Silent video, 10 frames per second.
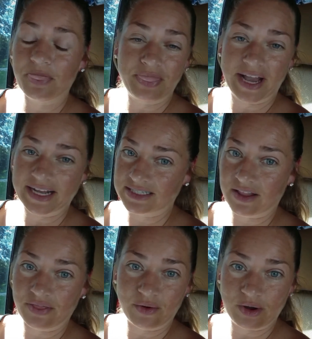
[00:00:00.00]
That's
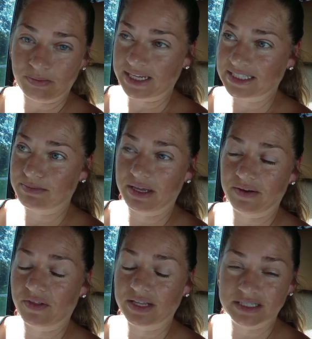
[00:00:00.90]
the
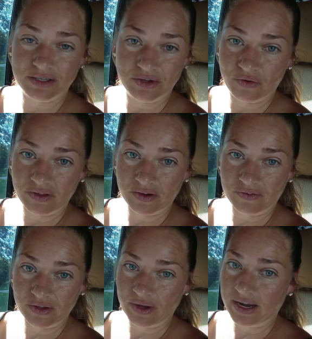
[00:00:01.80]
replacement for the synovial
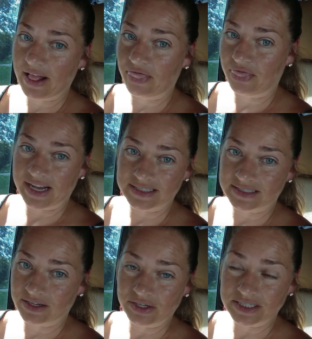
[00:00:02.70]
fluid. That's
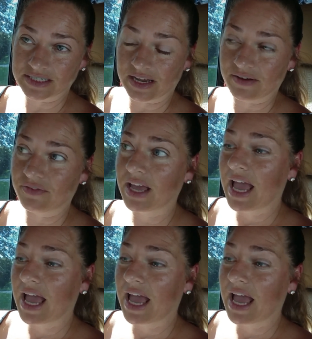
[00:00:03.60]
the good stuff.